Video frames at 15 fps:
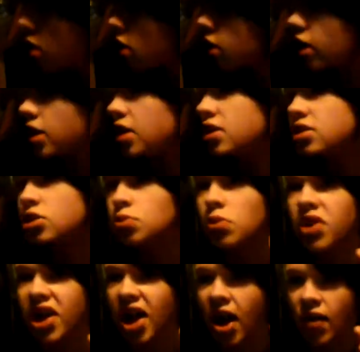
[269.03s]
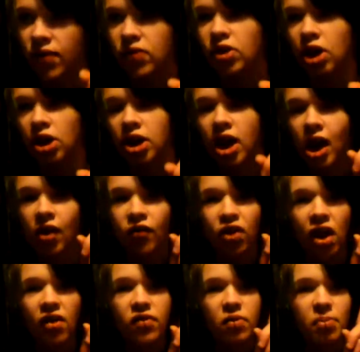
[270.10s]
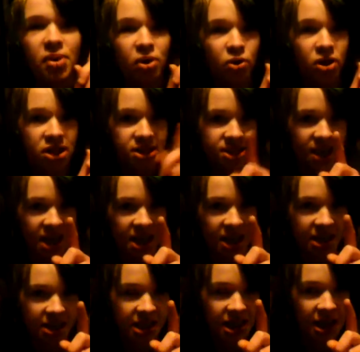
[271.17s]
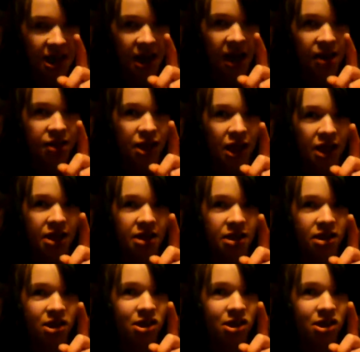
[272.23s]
Okay, this is one I haven't done. Have you ever been on a date and then